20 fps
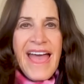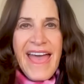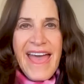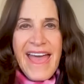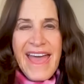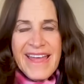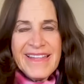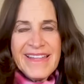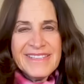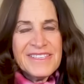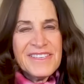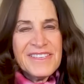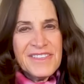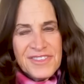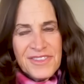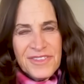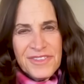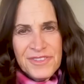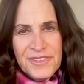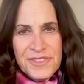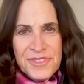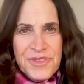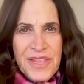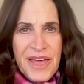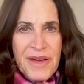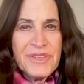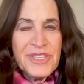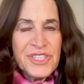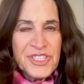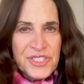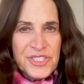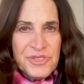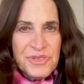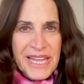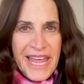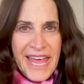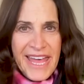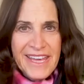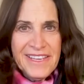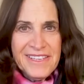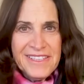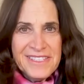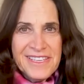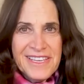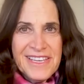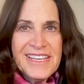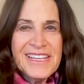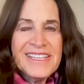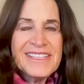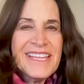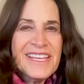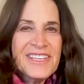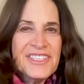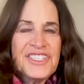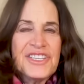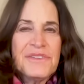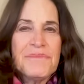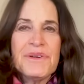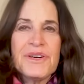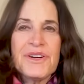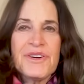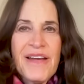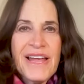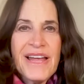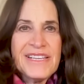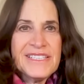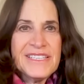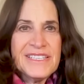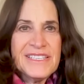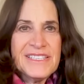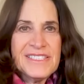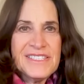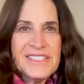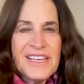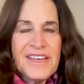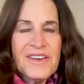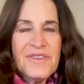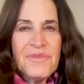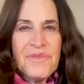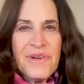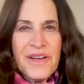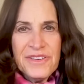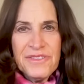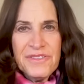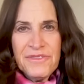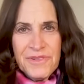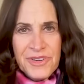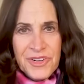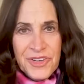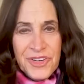And so you do that with two legs. Then she progresses when you are